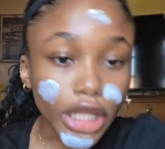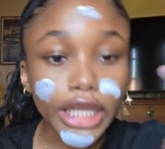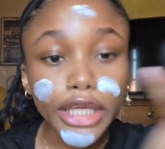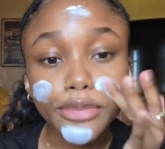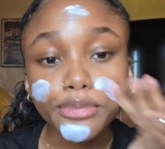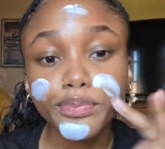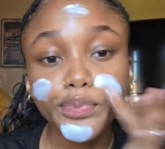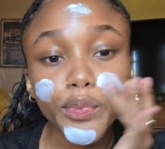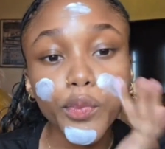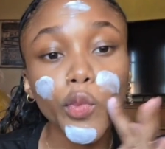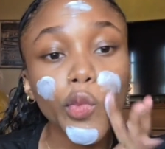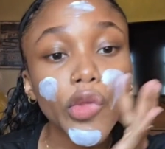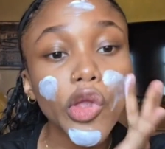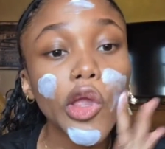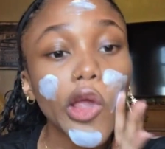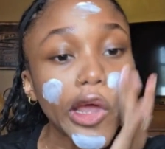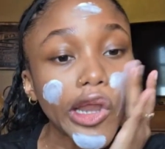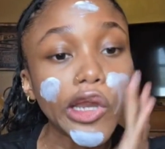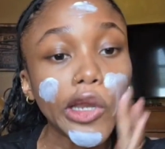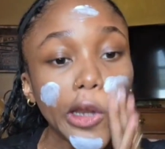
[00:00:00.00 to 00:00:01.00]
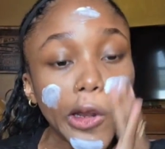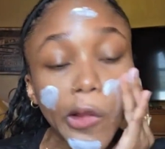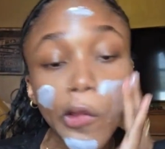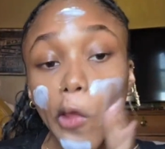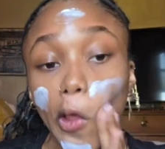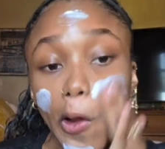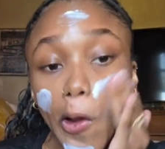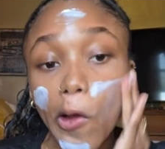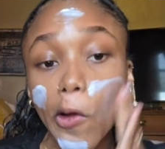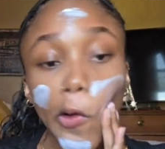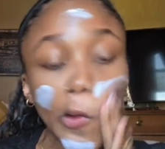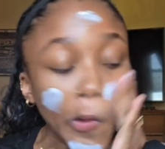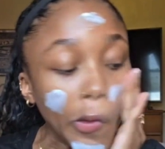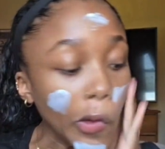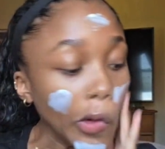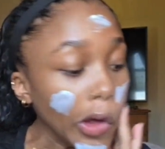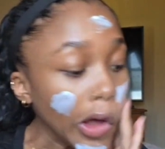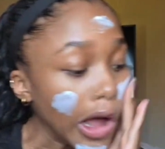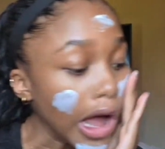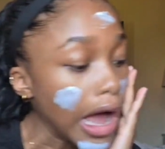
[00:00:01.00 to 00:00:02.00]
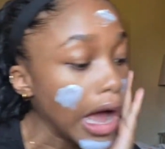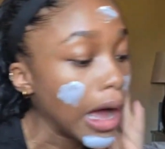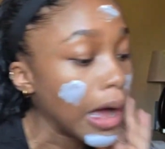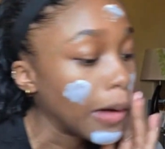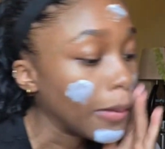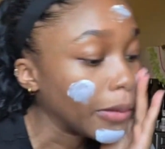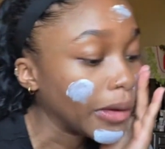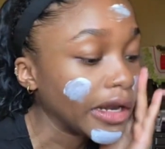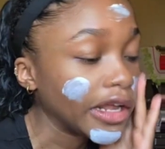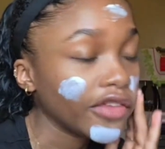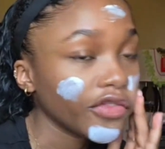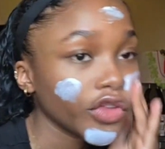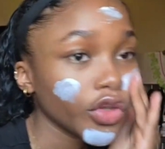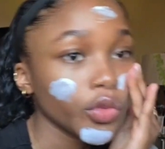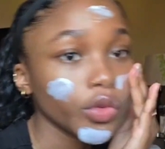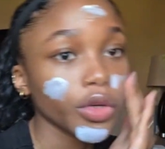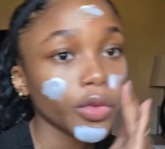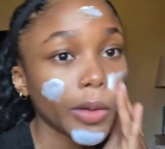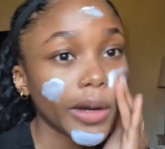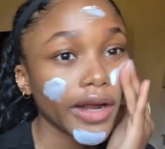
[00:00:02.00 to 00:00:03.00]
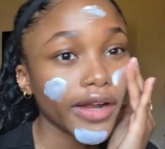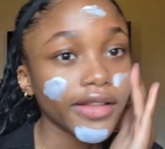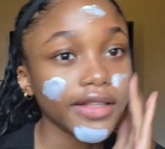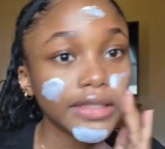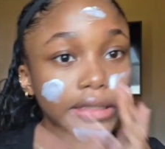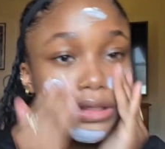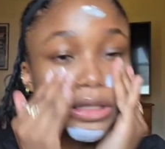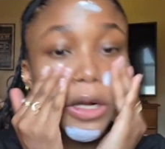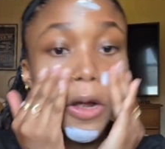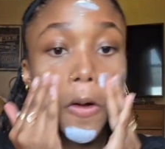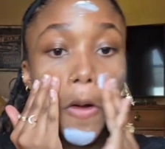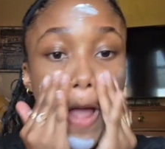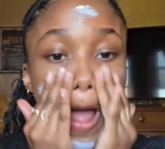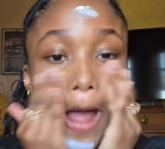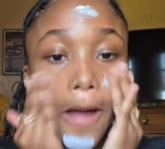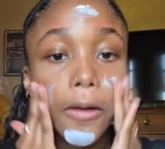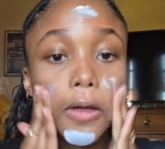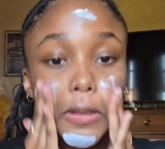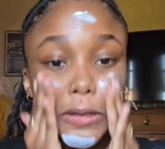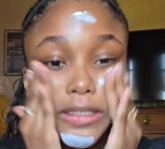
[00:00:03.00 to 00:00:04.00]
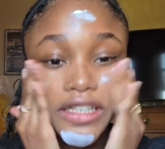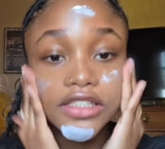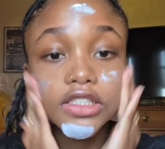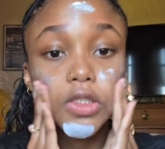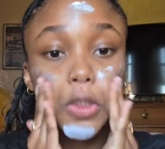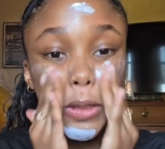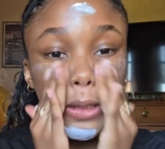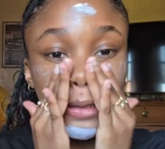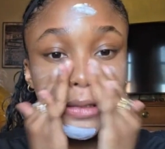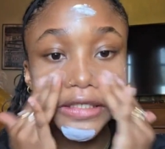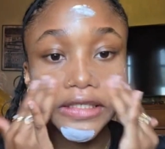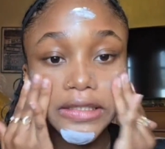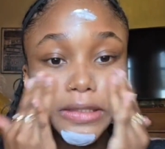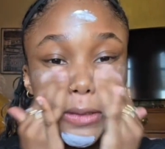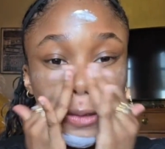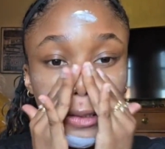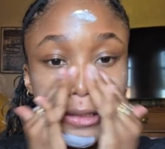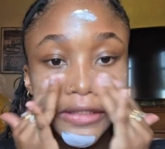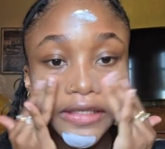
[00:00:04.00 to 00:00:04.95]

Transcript: really get it in there. But if you were wearing this to go out, sunscreen.